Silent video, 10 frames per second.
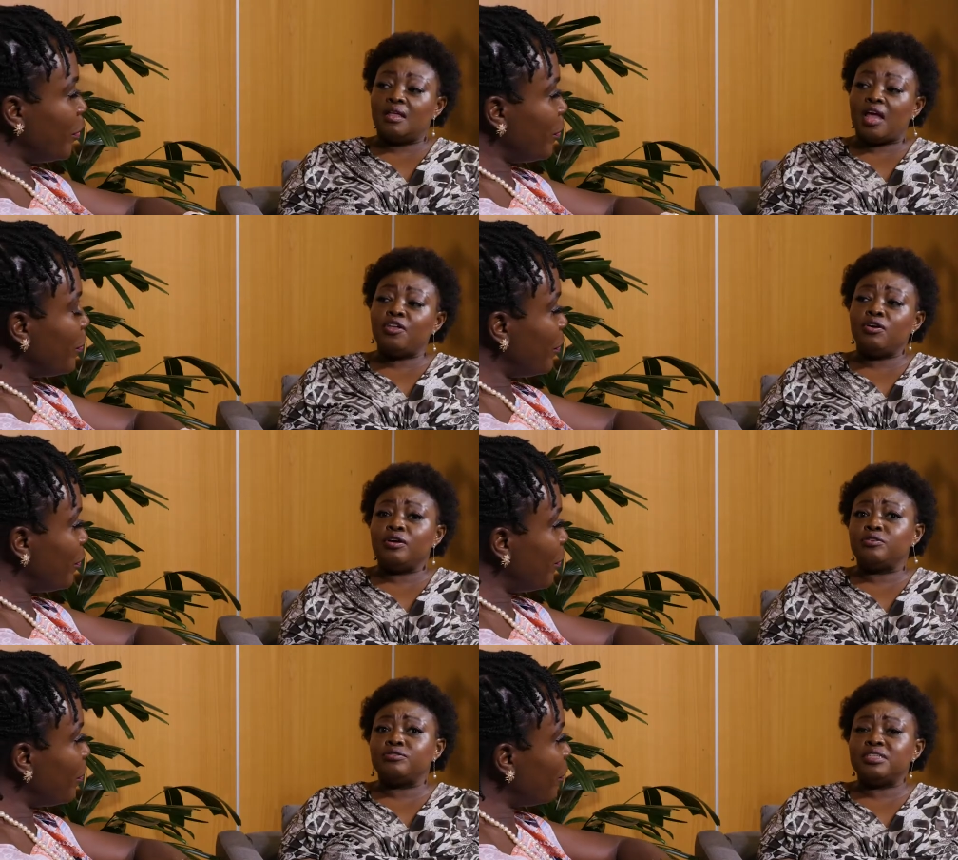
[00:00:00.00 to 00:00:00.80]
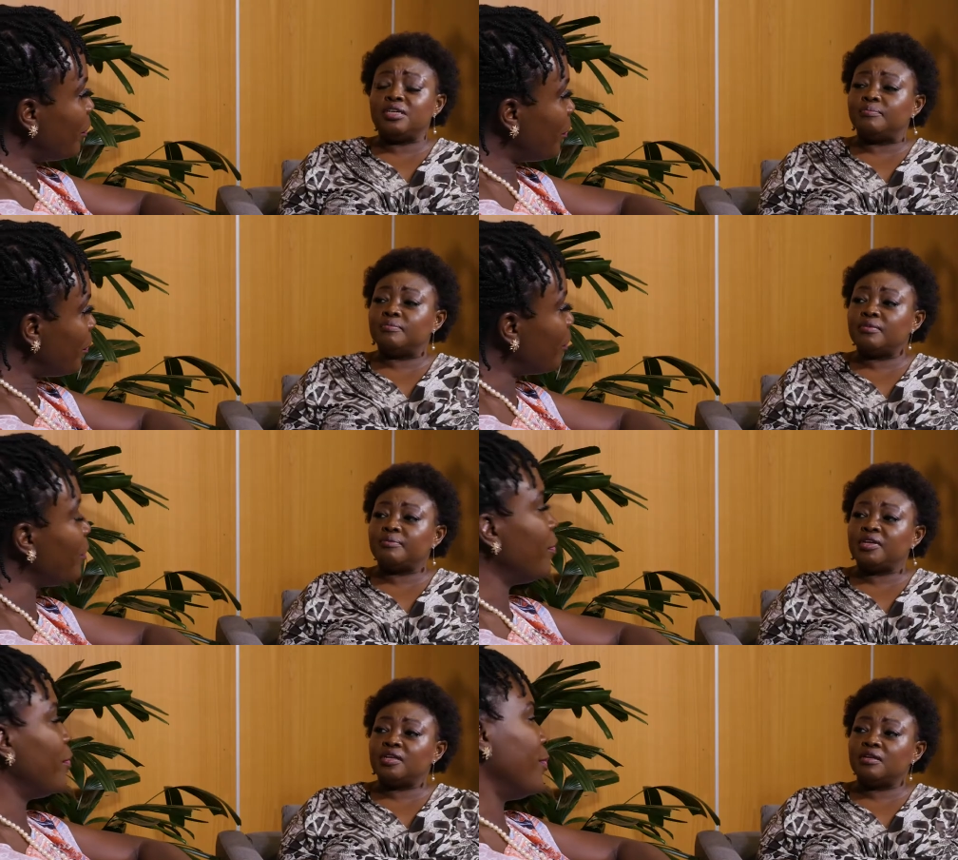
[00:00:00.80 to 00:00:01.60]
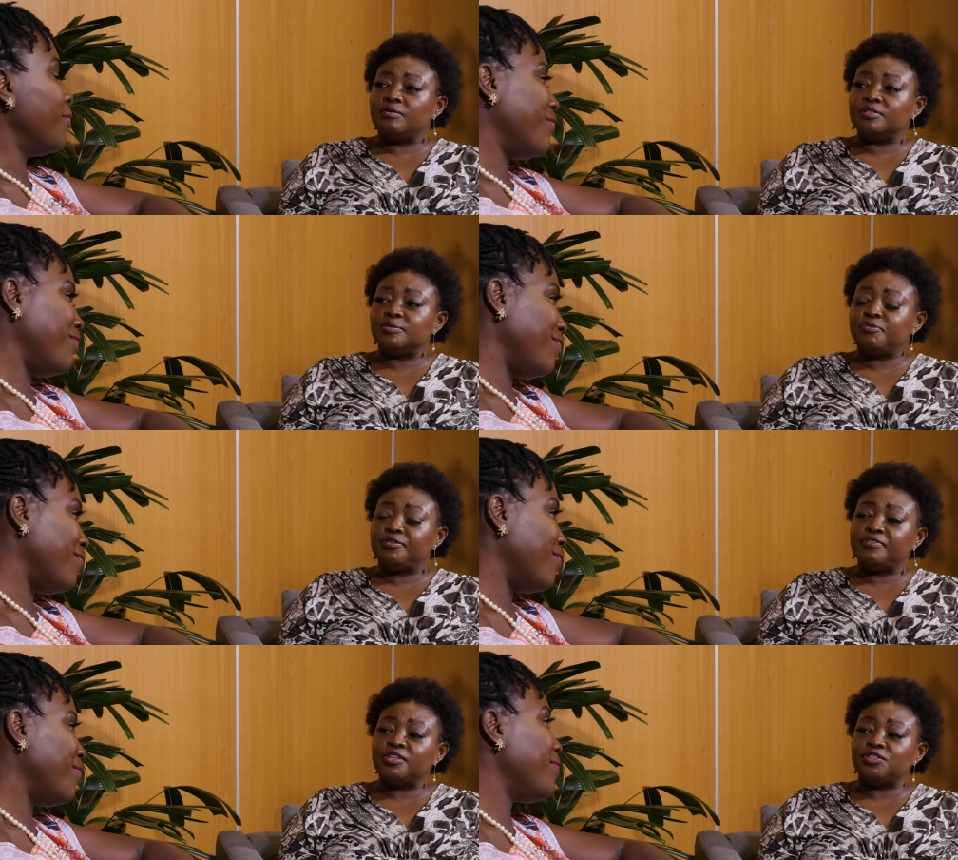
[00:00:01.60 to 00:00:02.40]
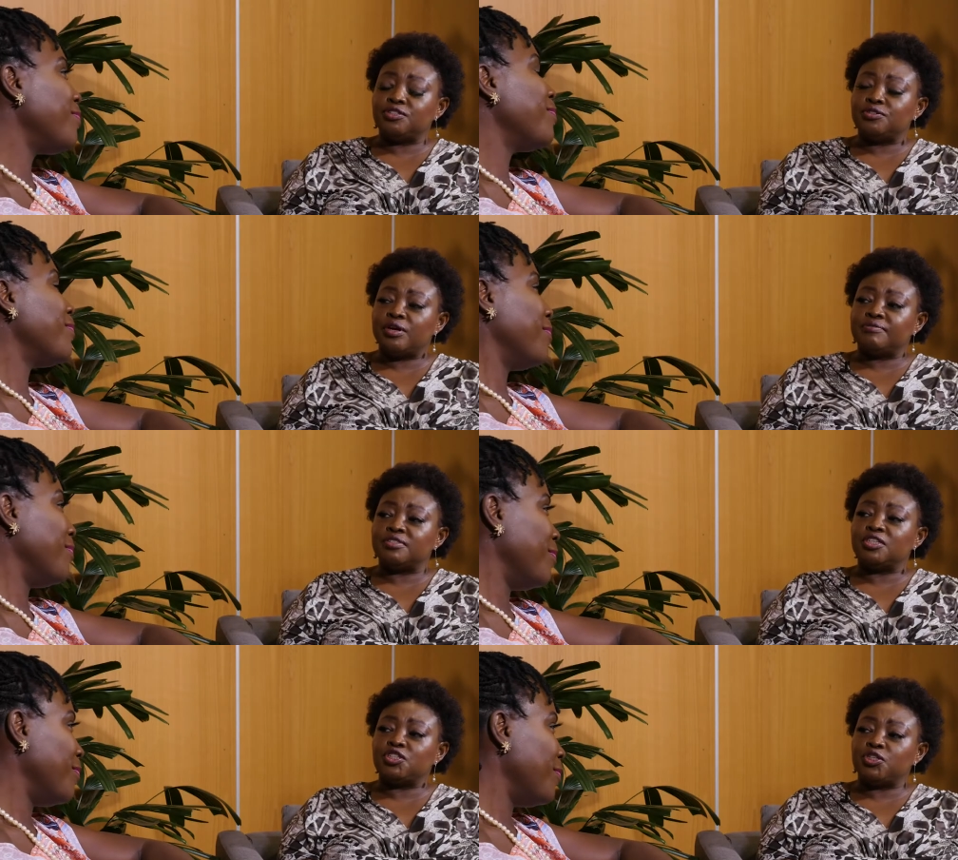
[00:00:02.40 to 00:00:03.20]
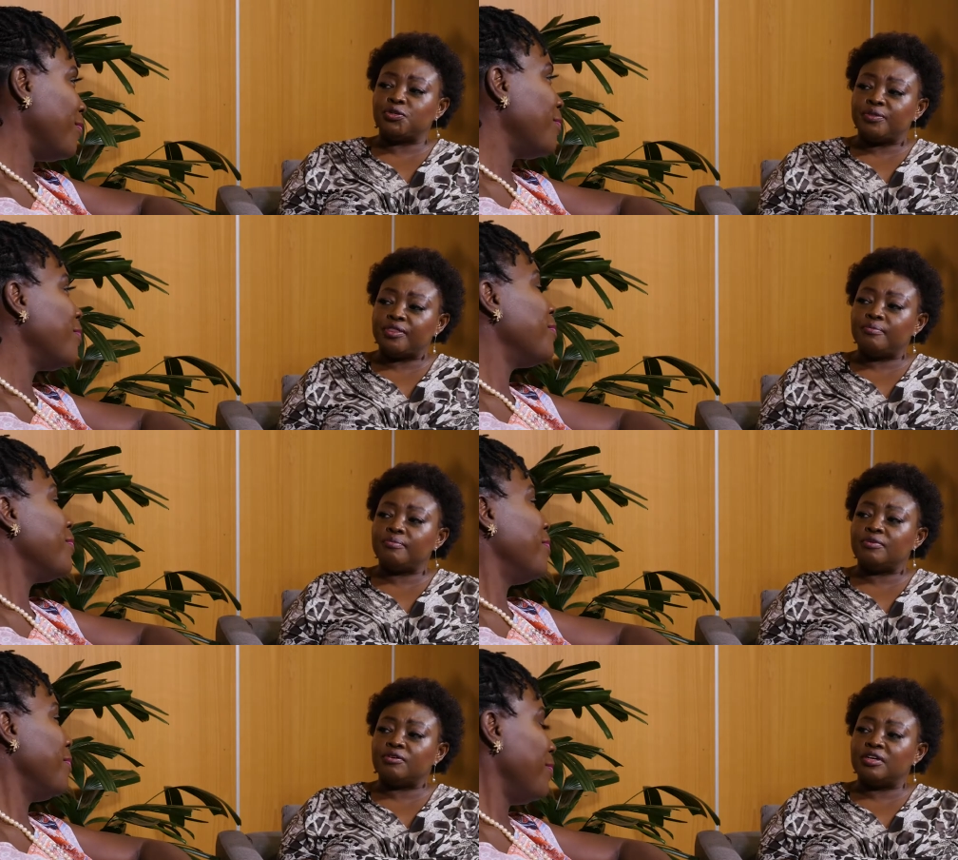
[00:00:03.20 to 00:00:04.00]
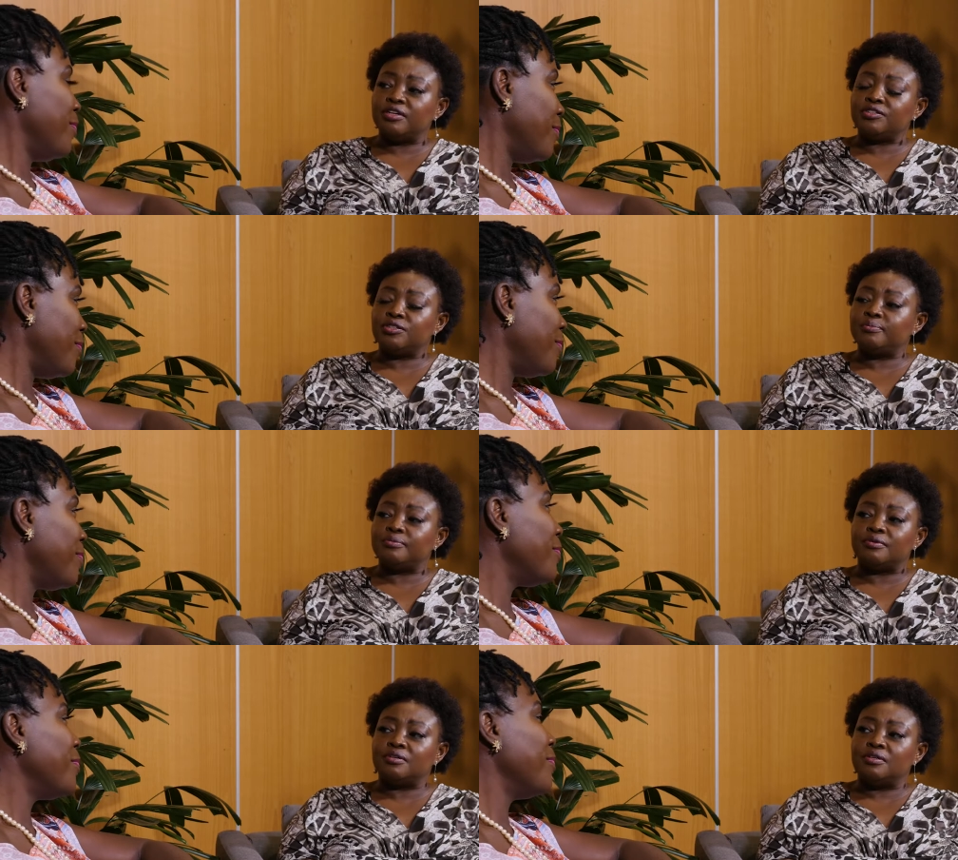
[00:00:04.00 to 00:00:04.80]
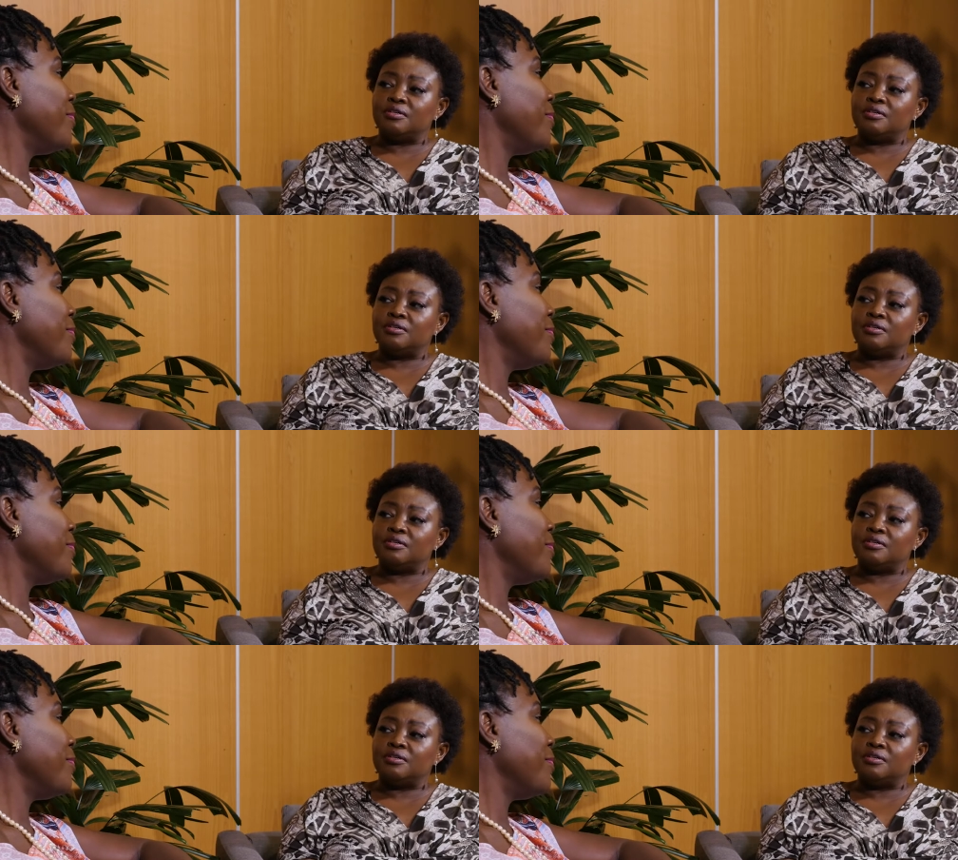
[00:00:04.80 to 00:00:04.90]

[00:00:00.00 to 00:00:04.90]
Speaker 1: And you got a good team. Mm. I mean, I was privileged to have a session with them mm. on leadership, mm.